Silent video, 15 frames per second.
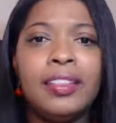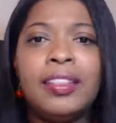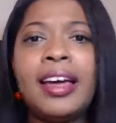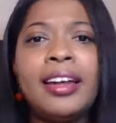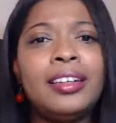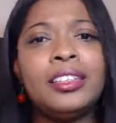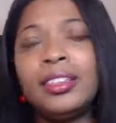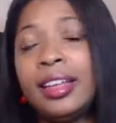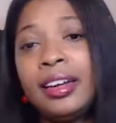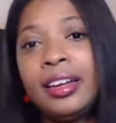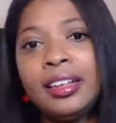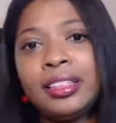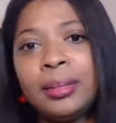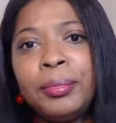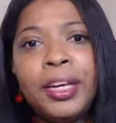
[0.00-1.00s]
And that
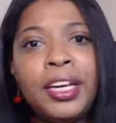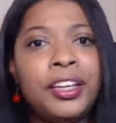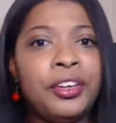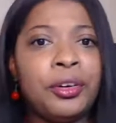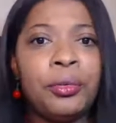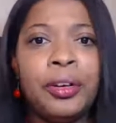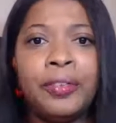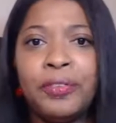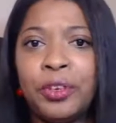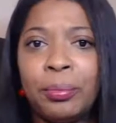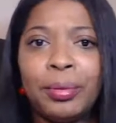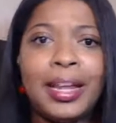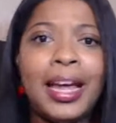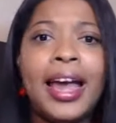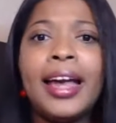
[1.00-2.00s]
doesn't mean if you're
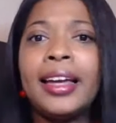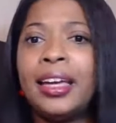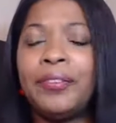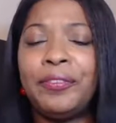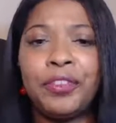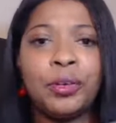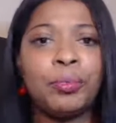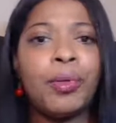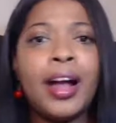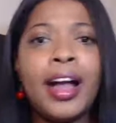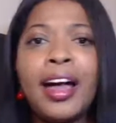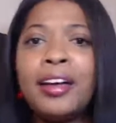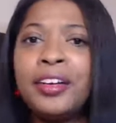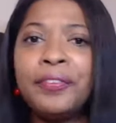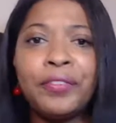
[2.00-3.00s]
black, if you're
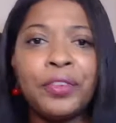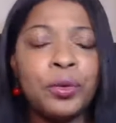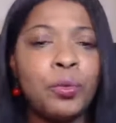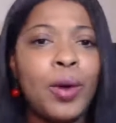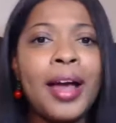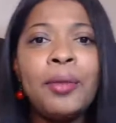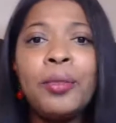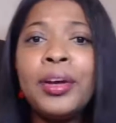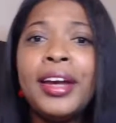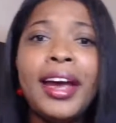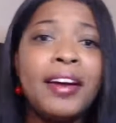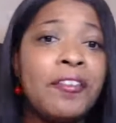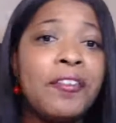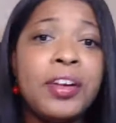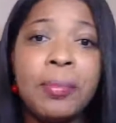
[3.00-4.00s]
brown, if you're white,
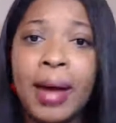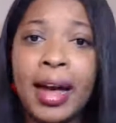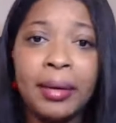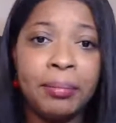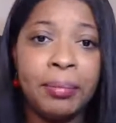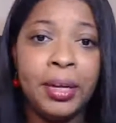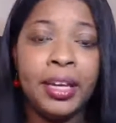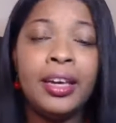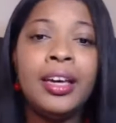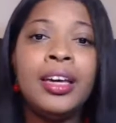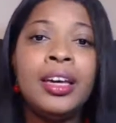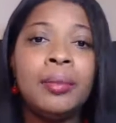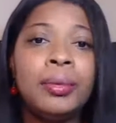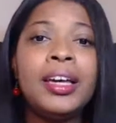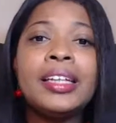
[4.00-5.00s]
whatever it might be,
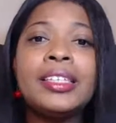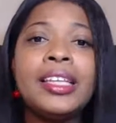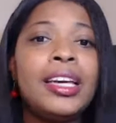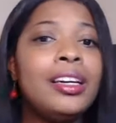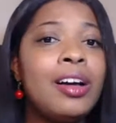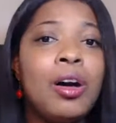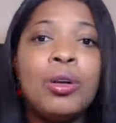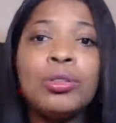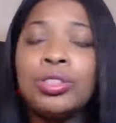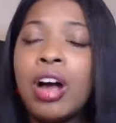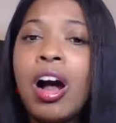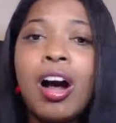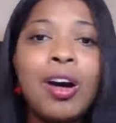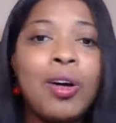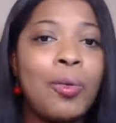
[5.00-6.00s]
because it goes
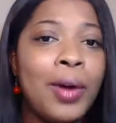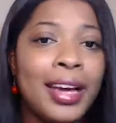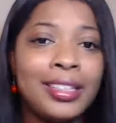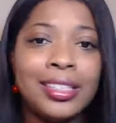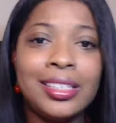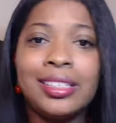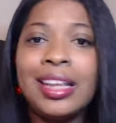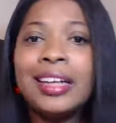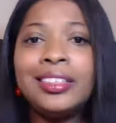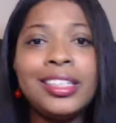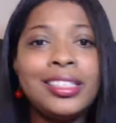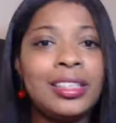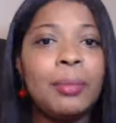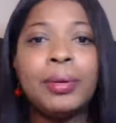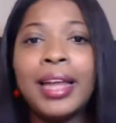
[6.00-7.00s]
all ways. It's not
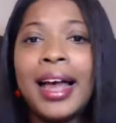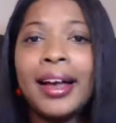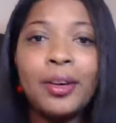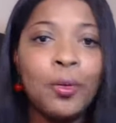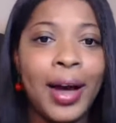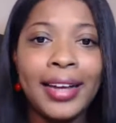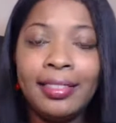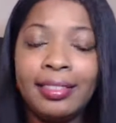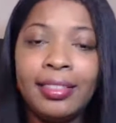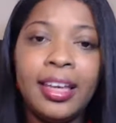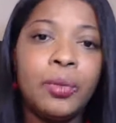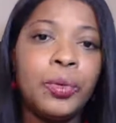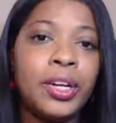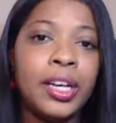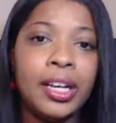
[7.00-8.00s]
just a black-white
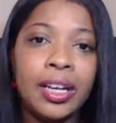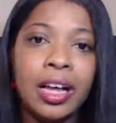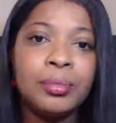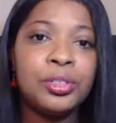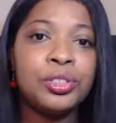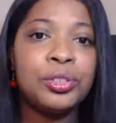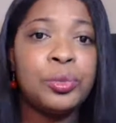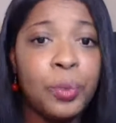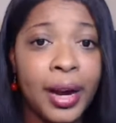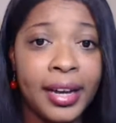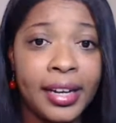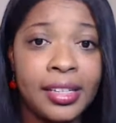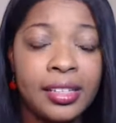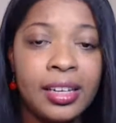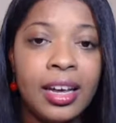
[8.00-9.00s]
thing when it comes to
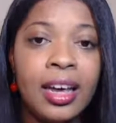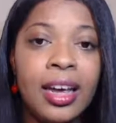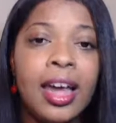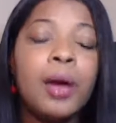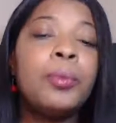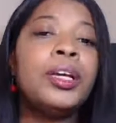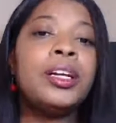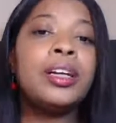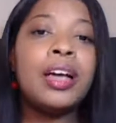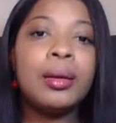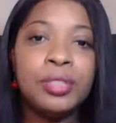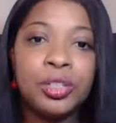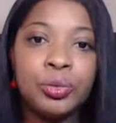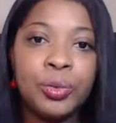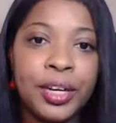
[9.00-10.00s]
race and when it
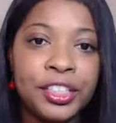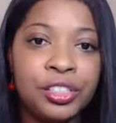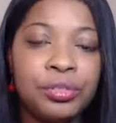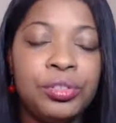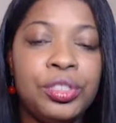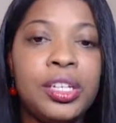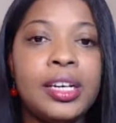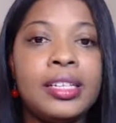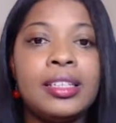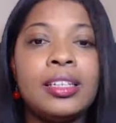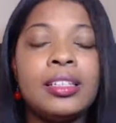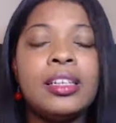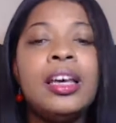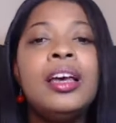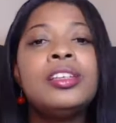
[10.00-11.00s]
comes to racial
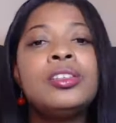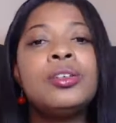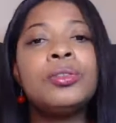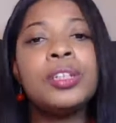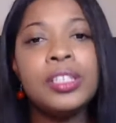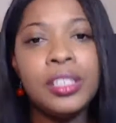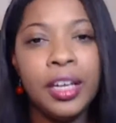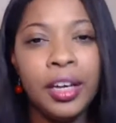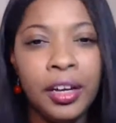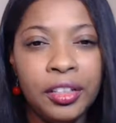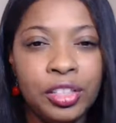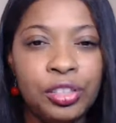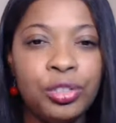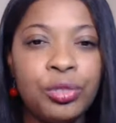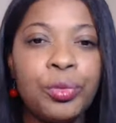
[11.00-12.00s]
justice. So continue
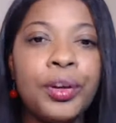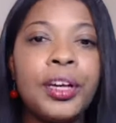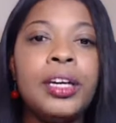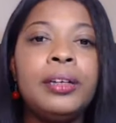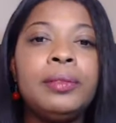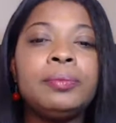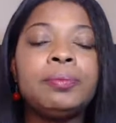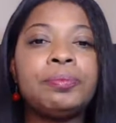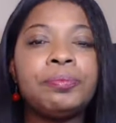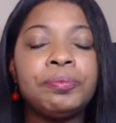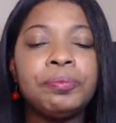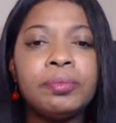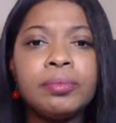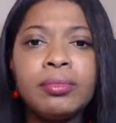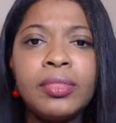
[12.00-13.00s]
to dream
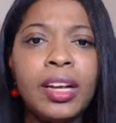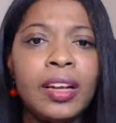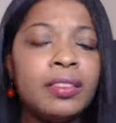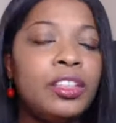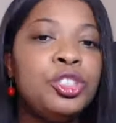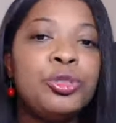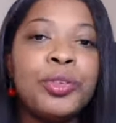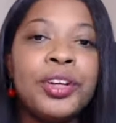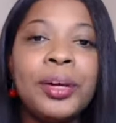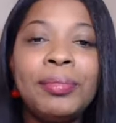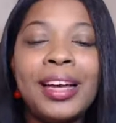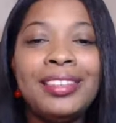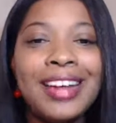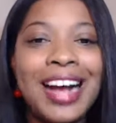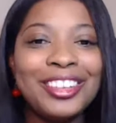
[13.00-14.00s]
the dream
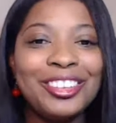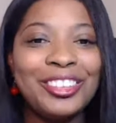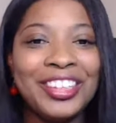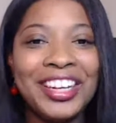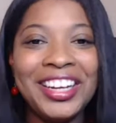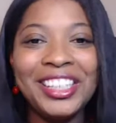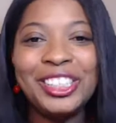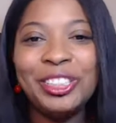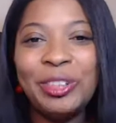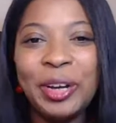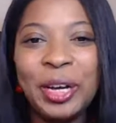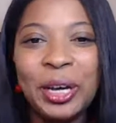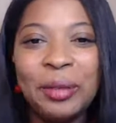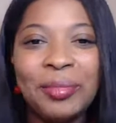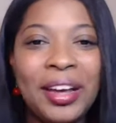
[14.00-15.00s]
that Dr. King
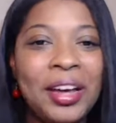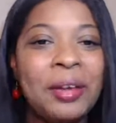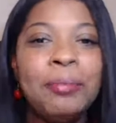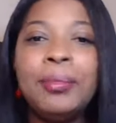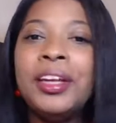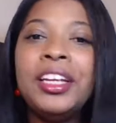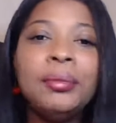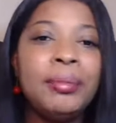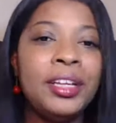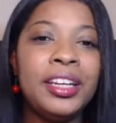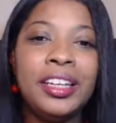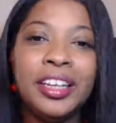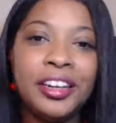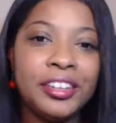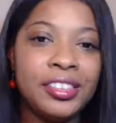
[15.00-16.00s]
dreamed many,
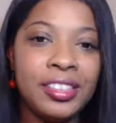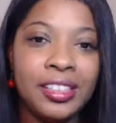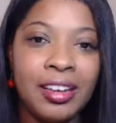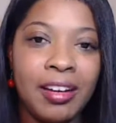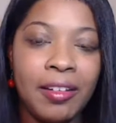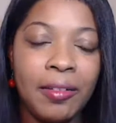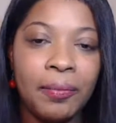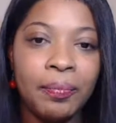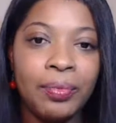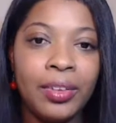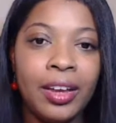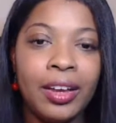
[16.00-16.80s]
many years ago.